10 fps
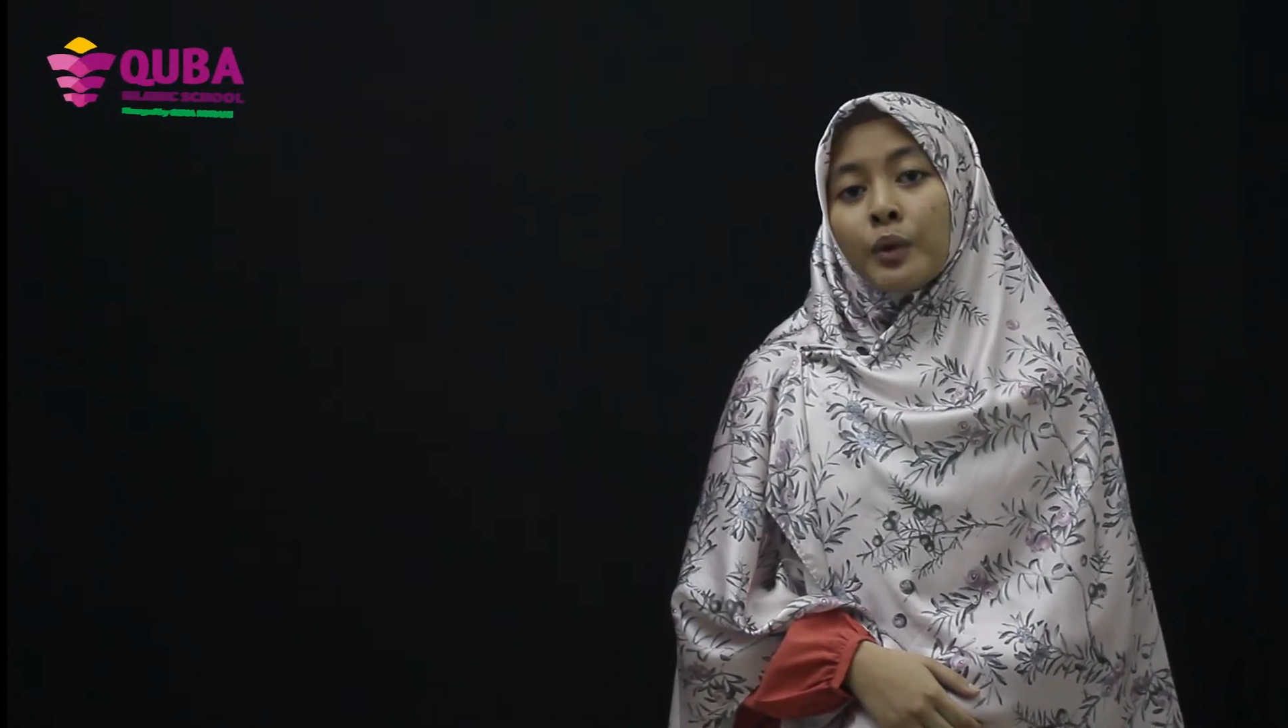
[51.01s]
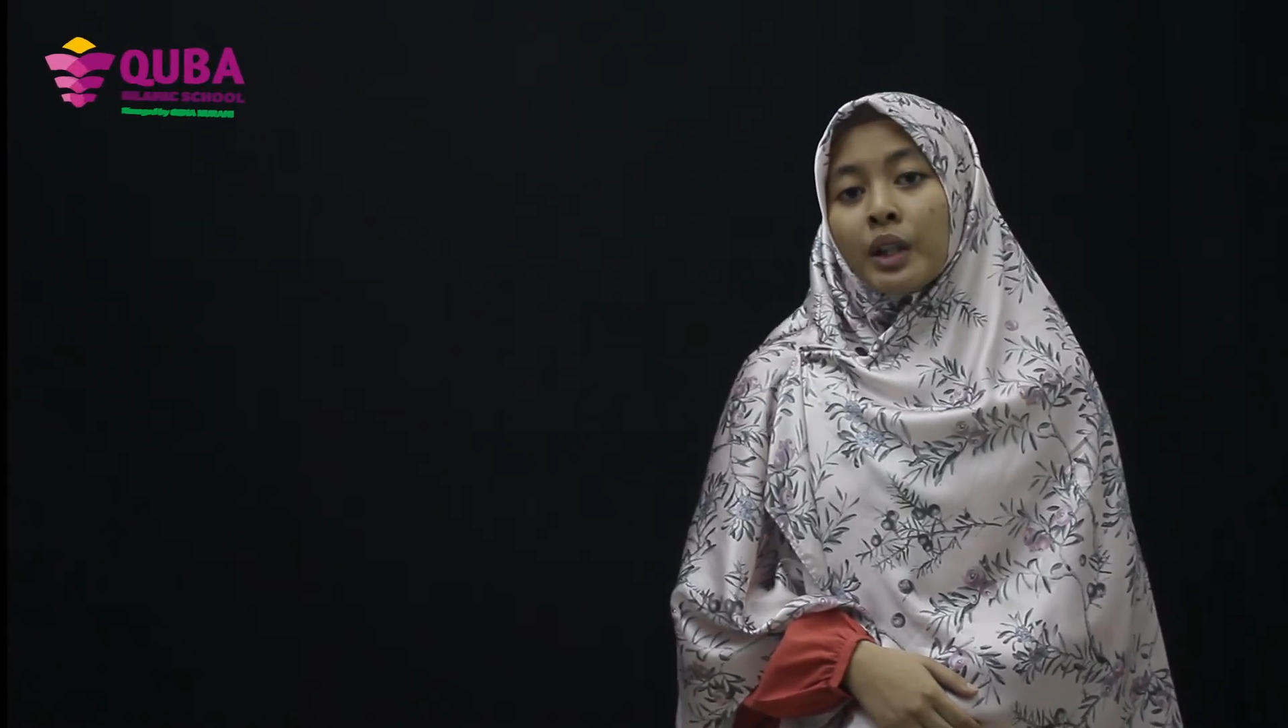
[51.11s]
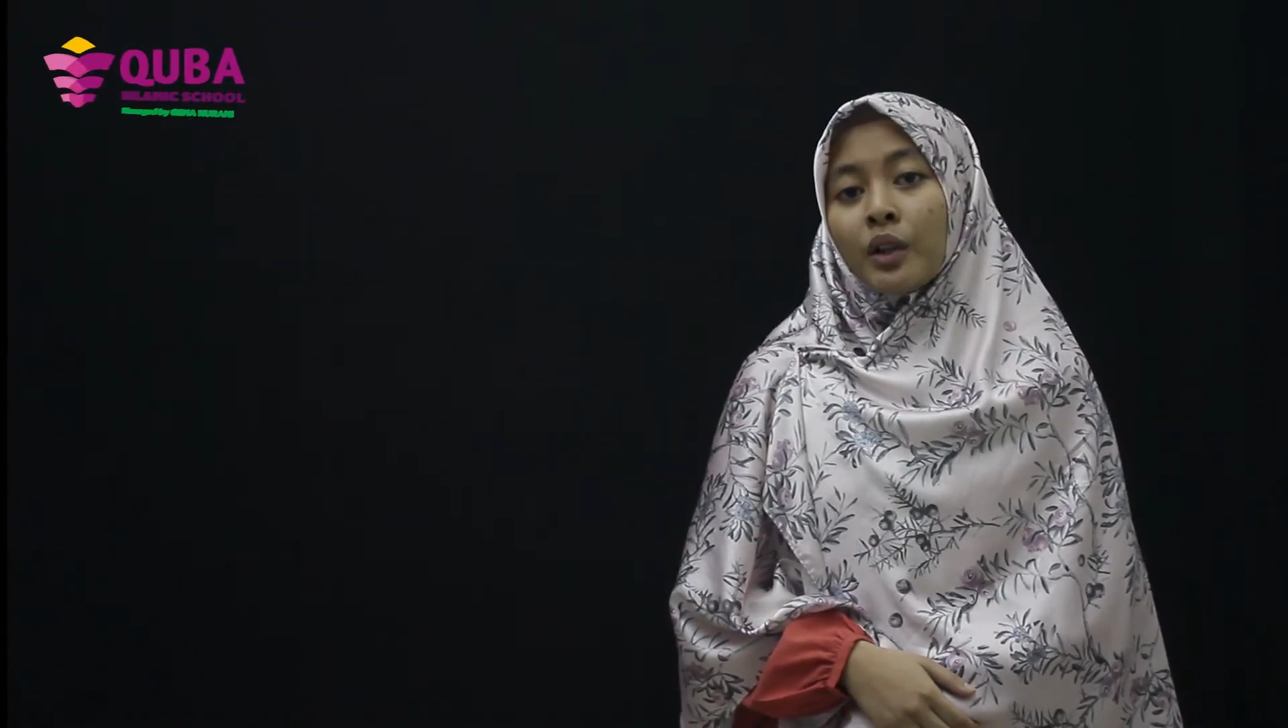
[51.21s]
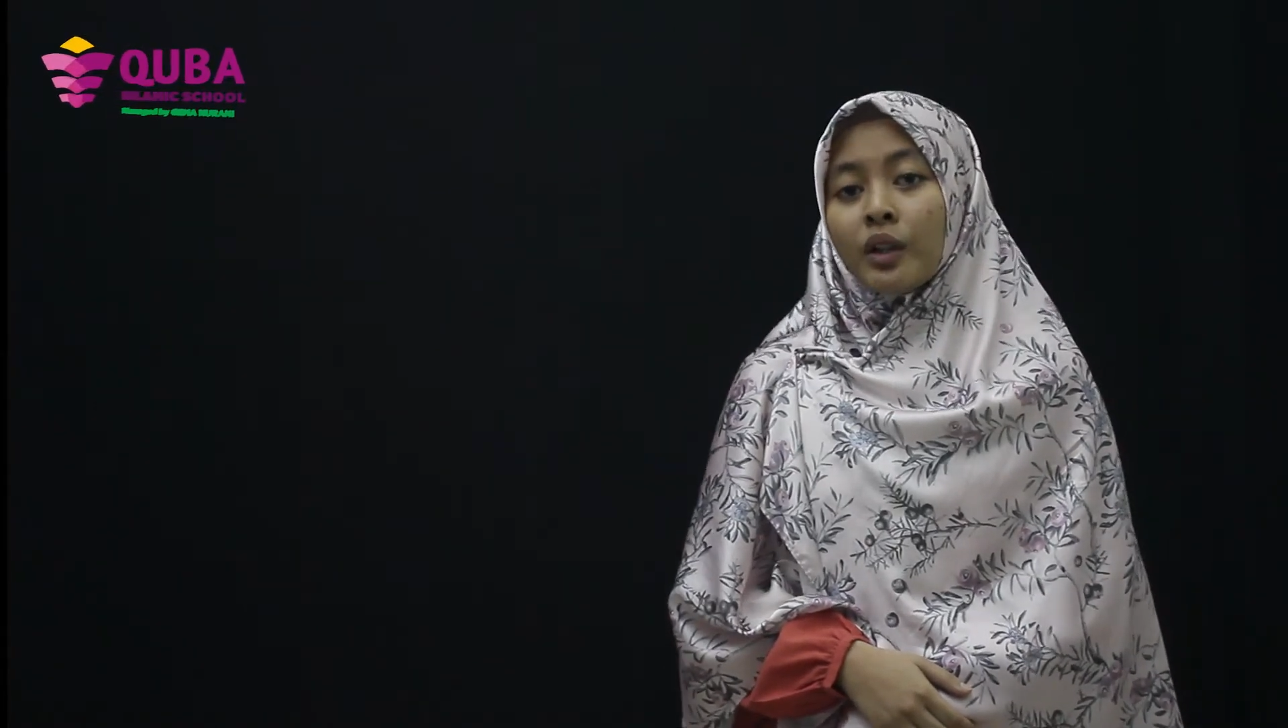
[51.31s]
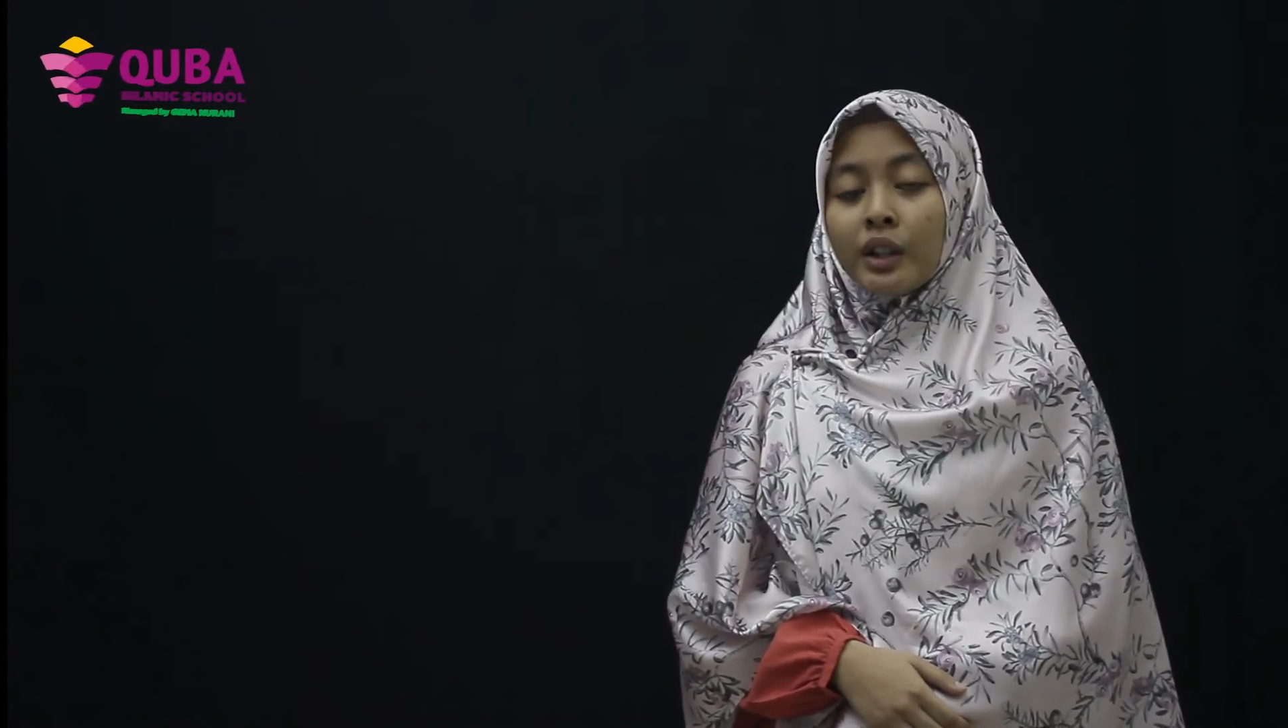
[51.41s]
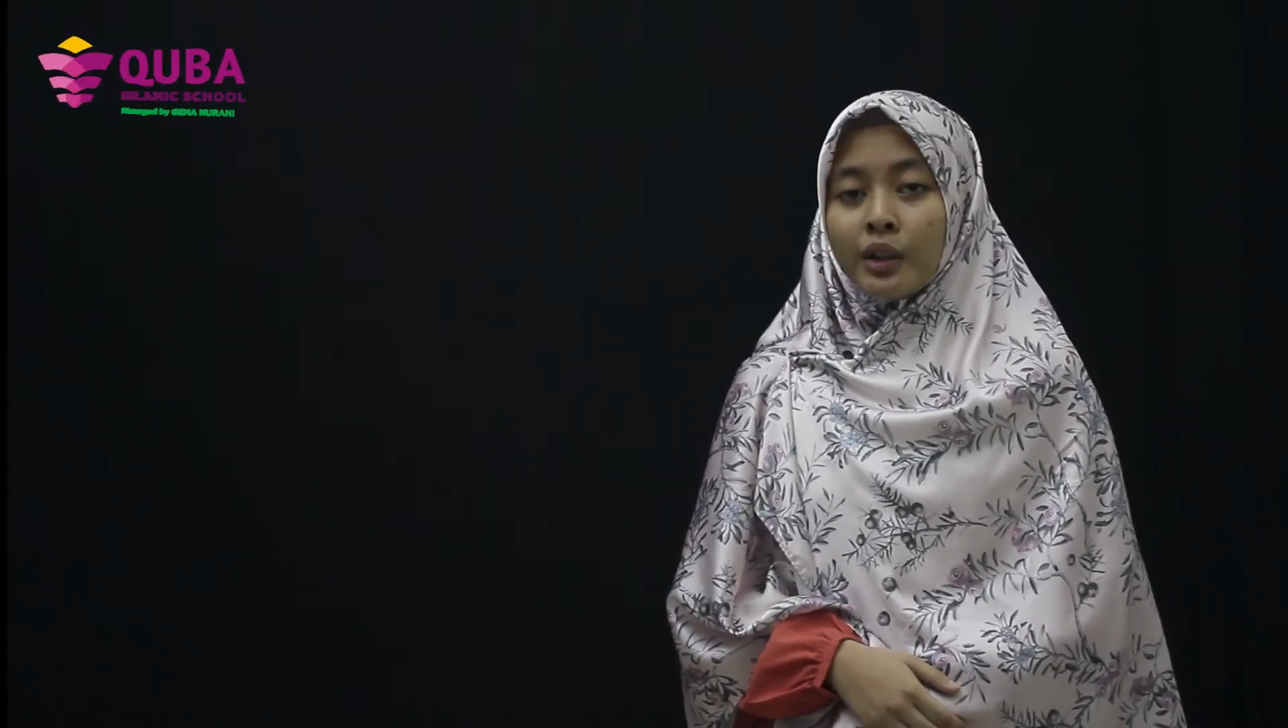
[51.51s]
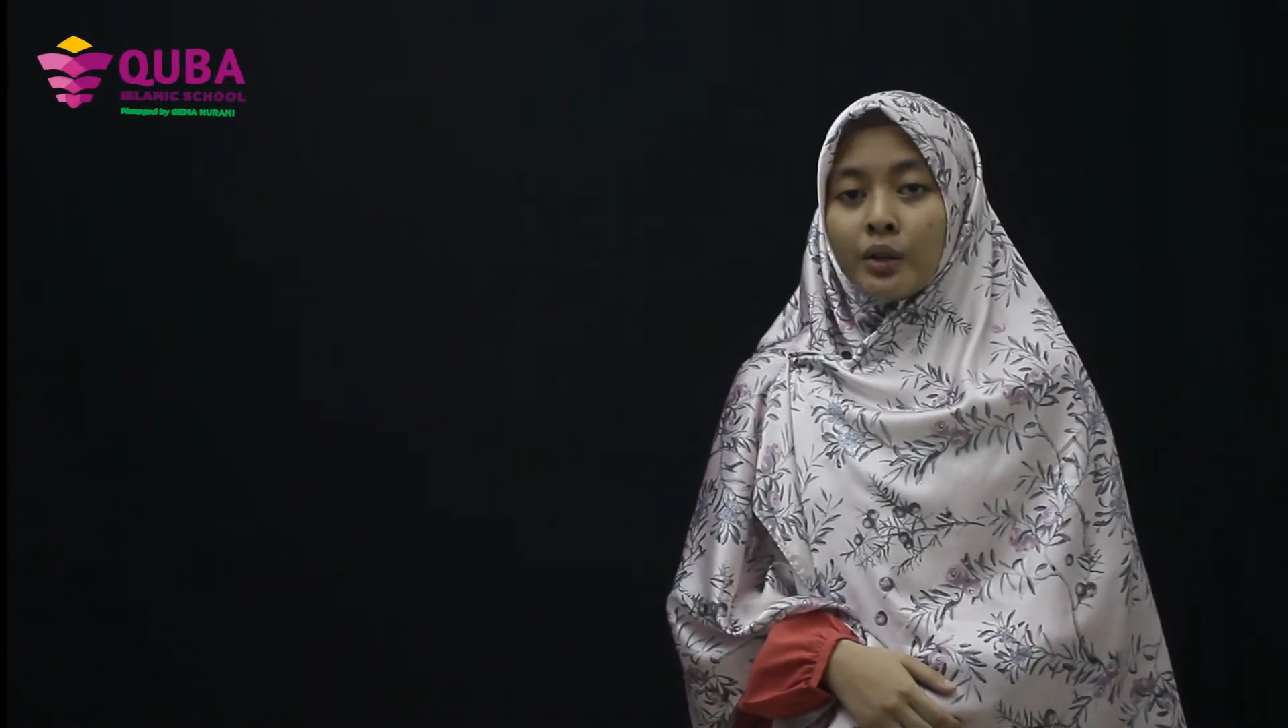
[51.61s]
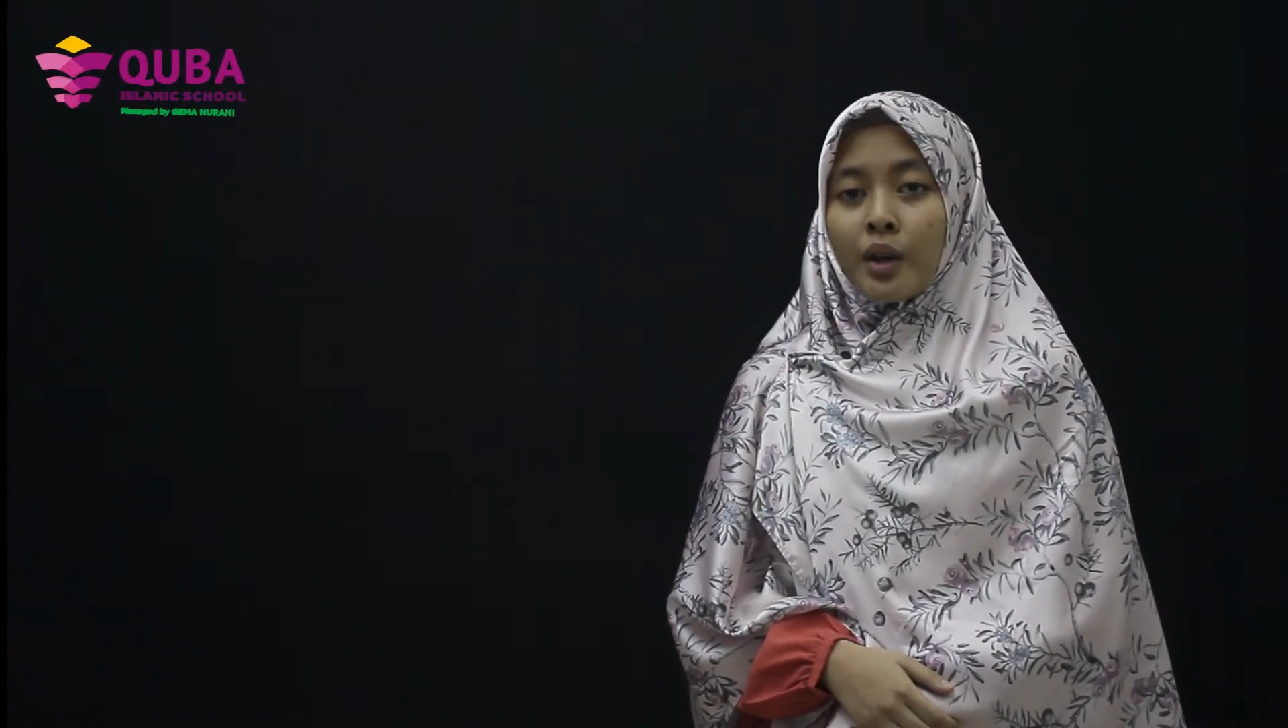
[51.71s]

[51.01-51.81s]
we continue